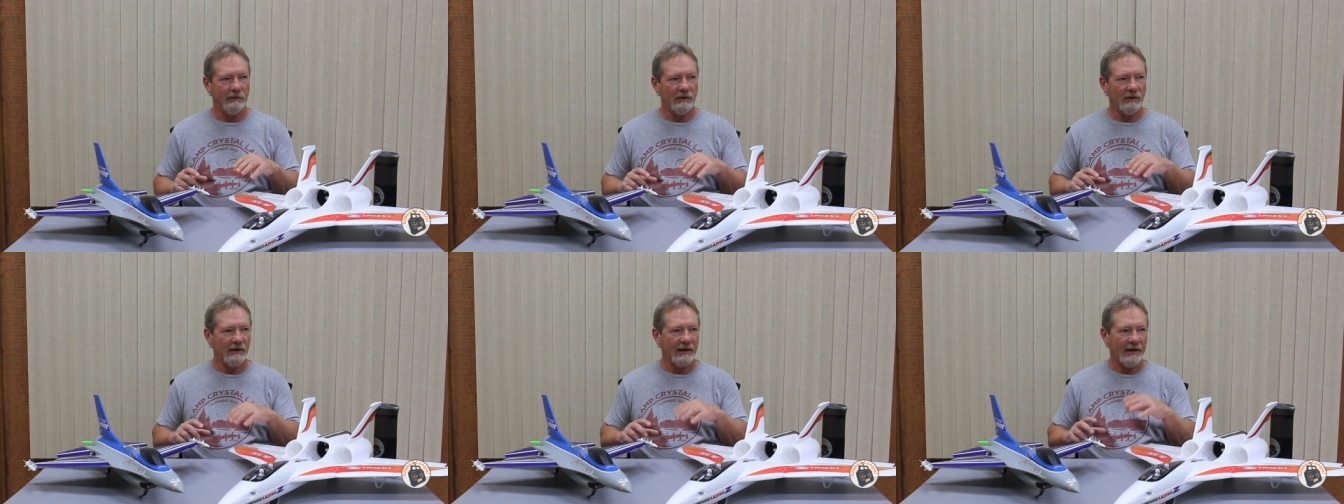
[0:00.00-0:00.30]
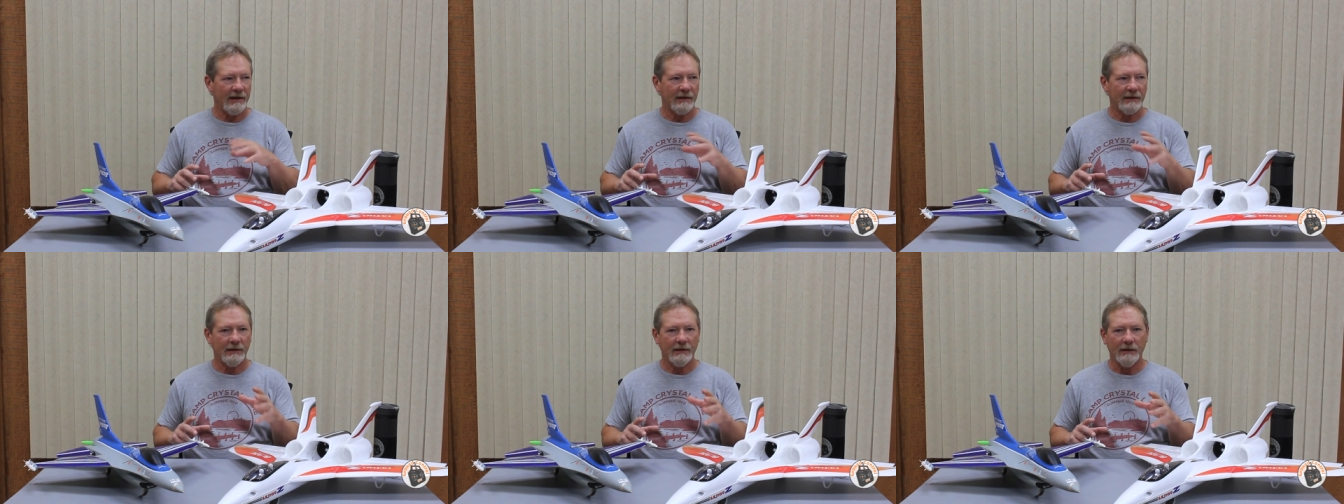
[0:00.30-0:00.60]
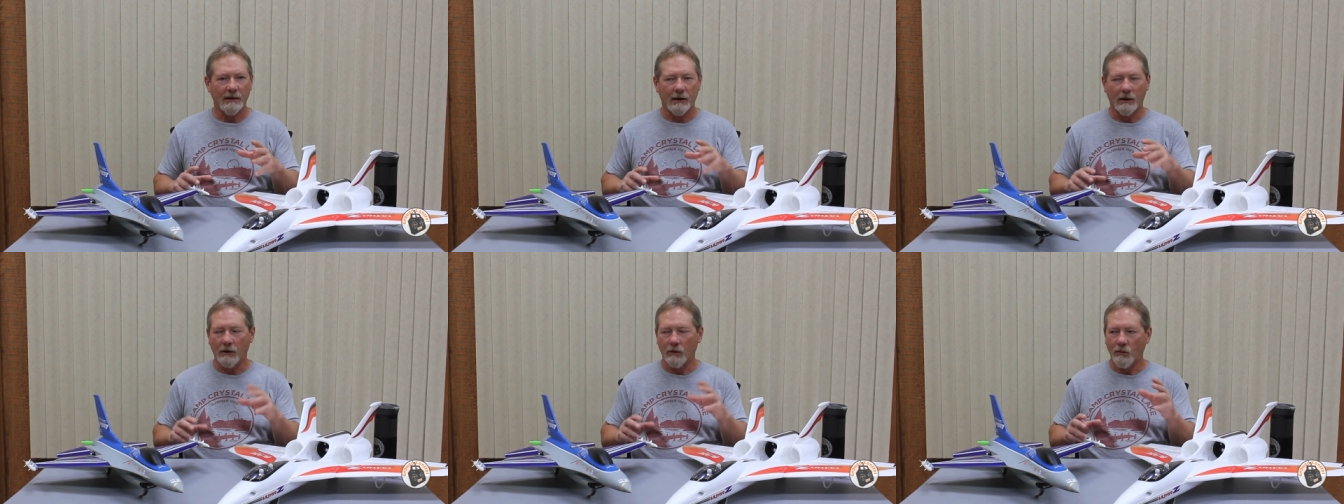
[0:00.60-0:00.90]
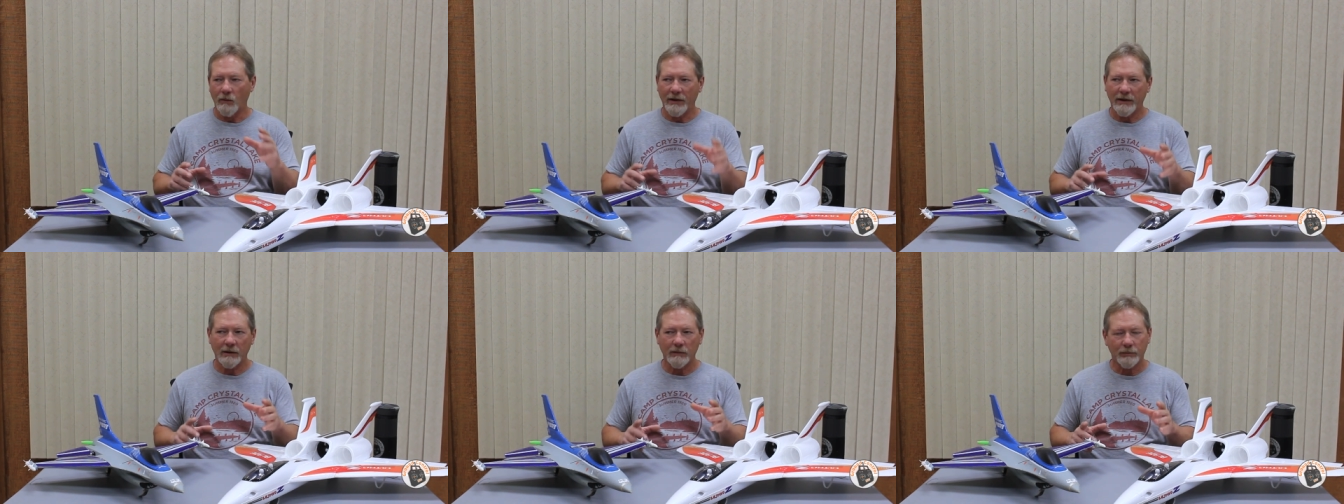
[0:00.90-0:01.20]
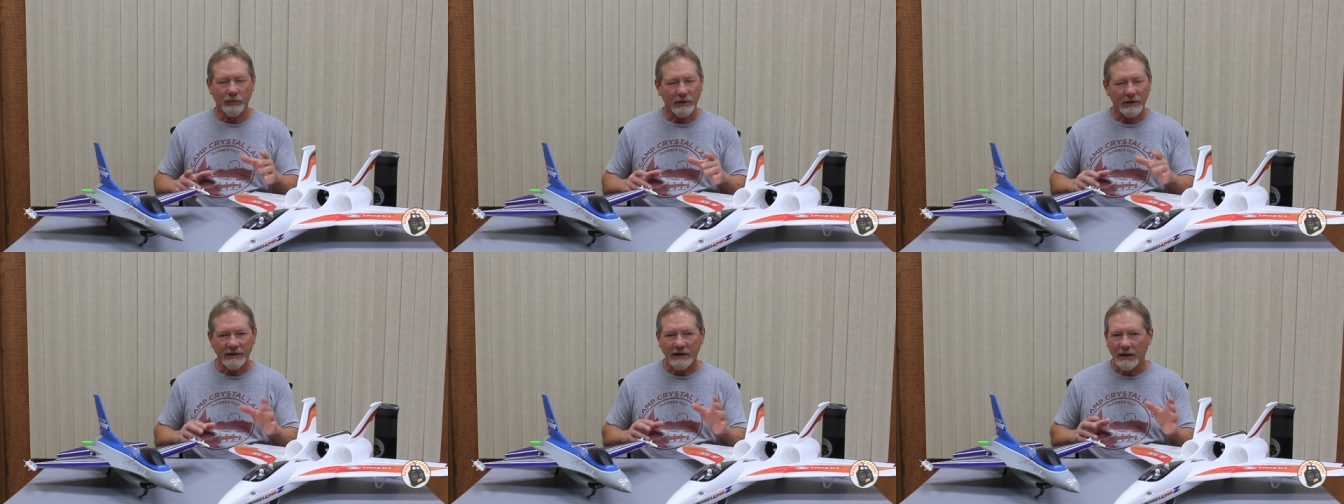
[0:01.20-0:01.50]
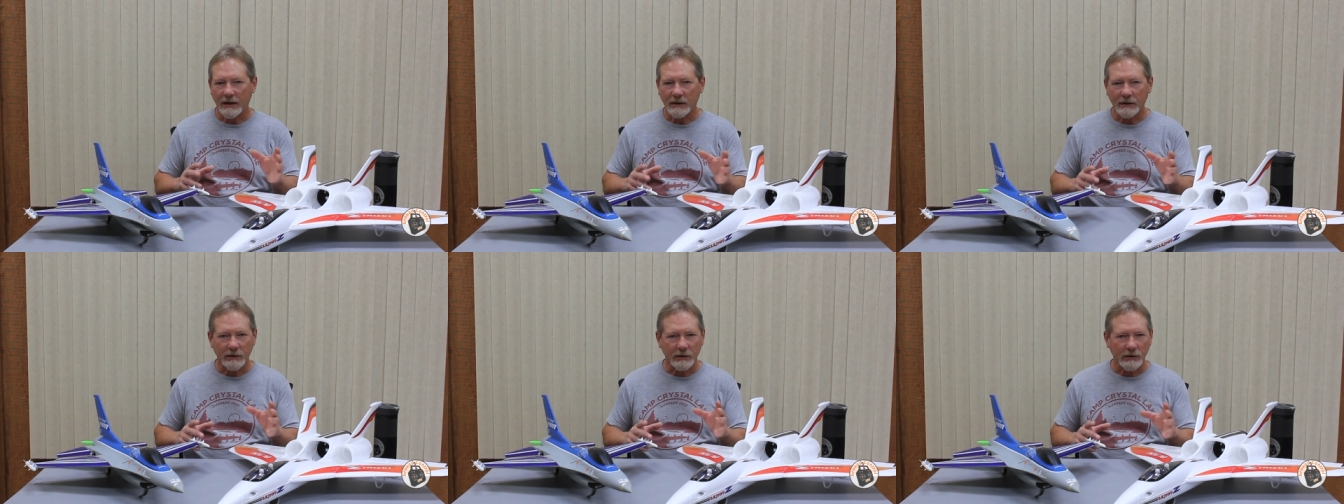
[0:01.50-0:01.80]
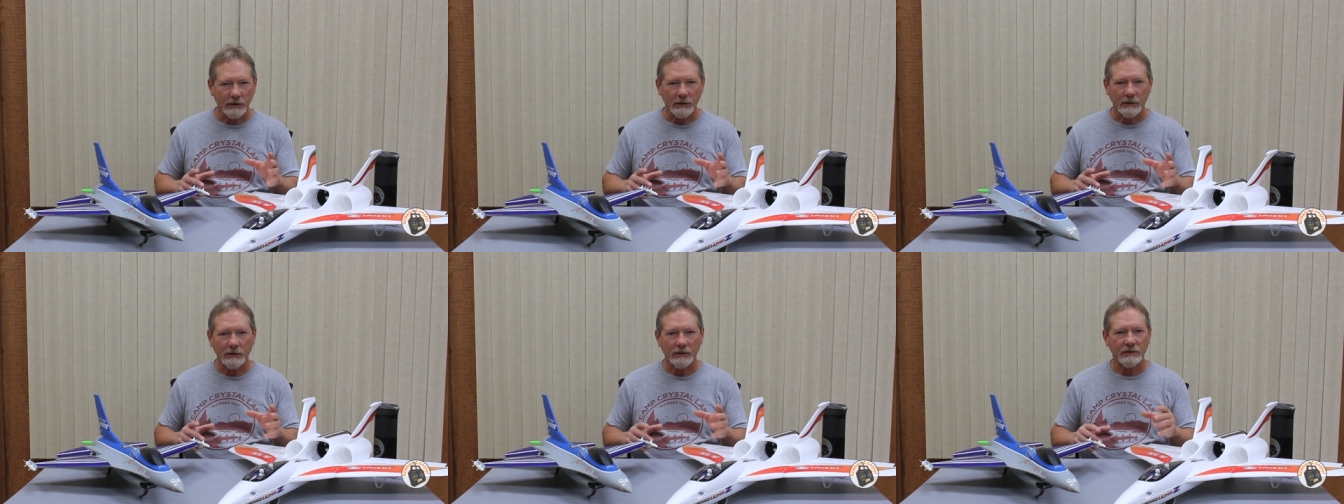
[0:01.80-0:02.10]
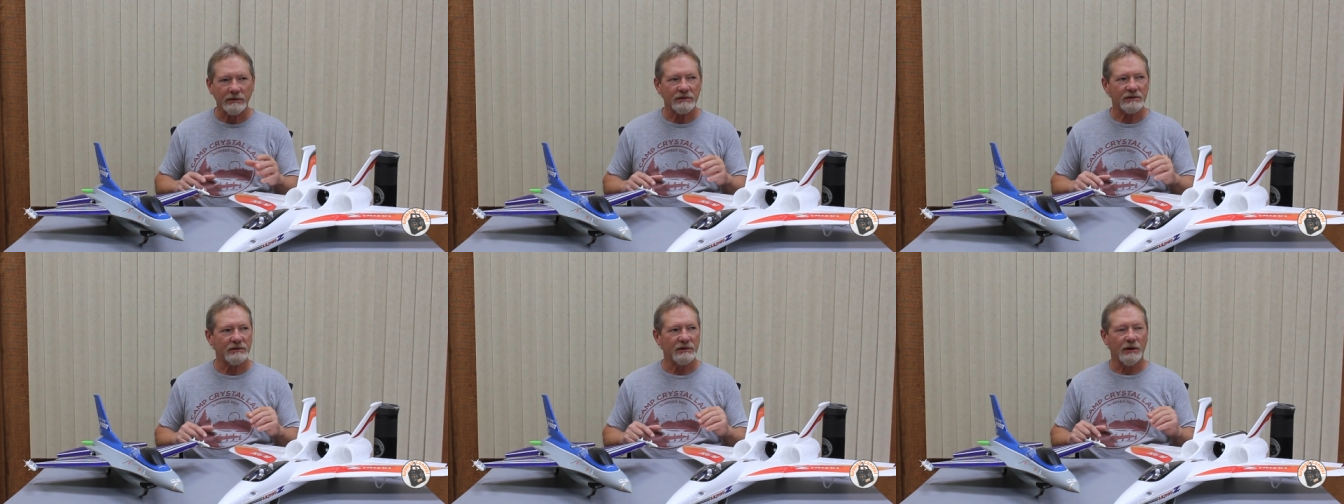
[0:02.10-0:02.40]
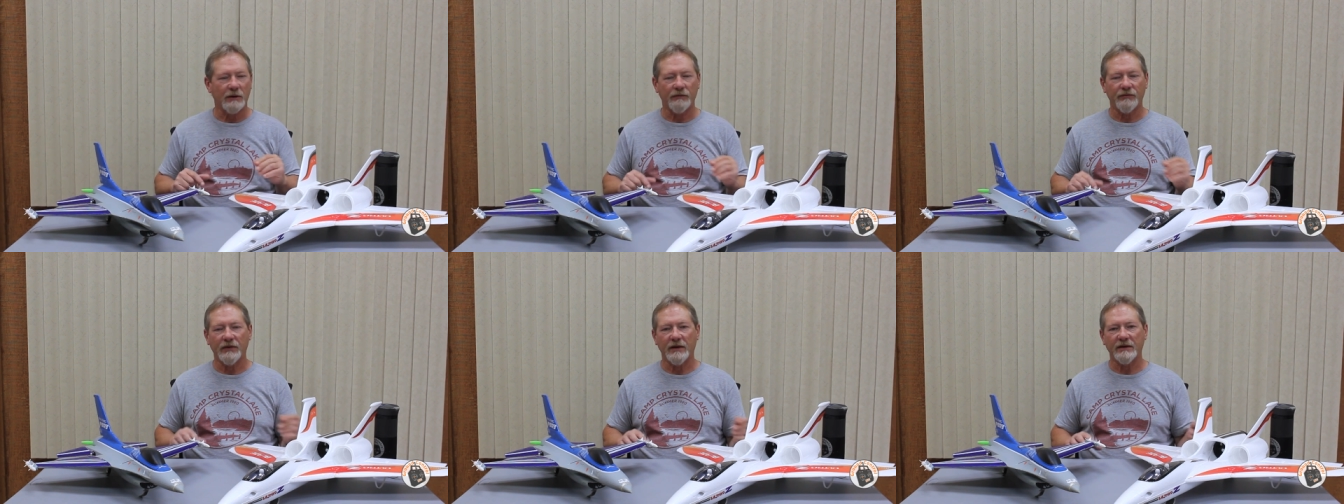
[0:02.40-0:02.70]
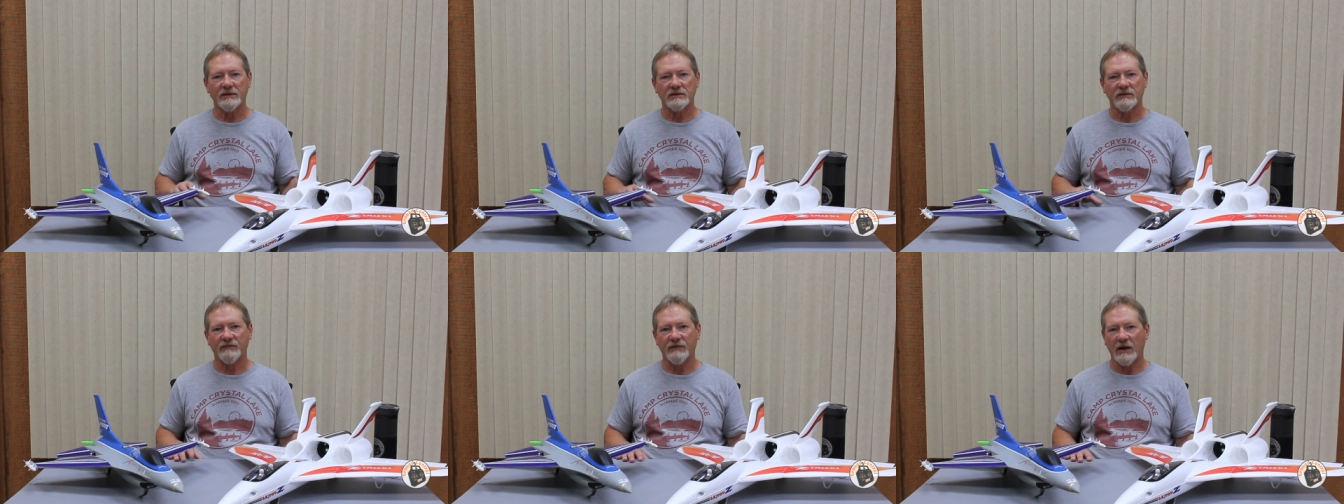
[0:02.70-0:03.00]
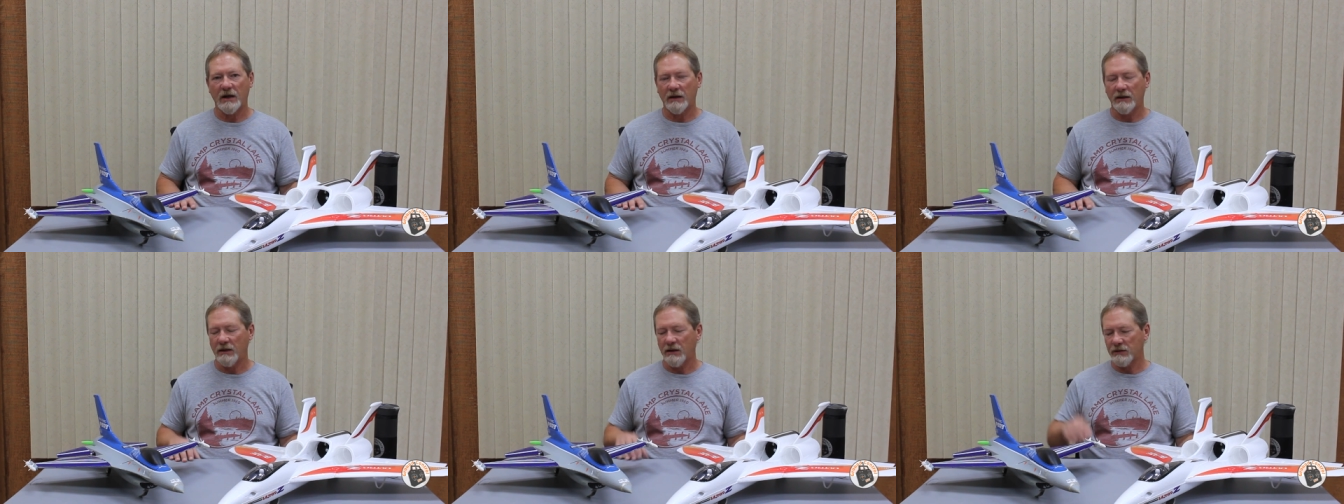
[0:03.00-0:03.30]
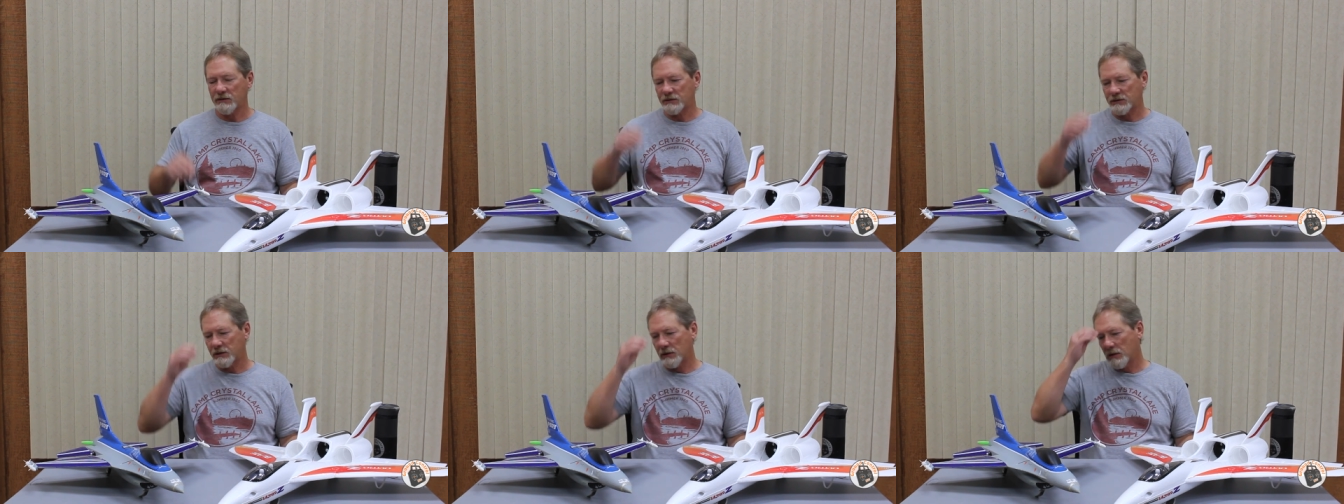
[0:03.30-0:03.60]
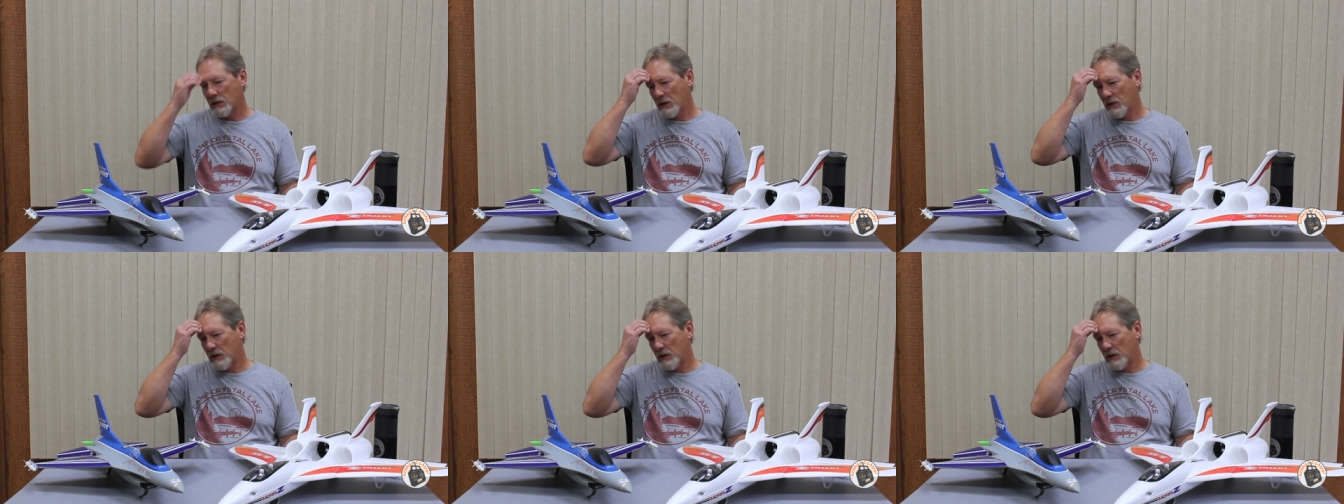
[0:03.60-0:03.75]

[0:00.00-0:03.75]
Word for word: landing or wing protectors, you know, things of that nature.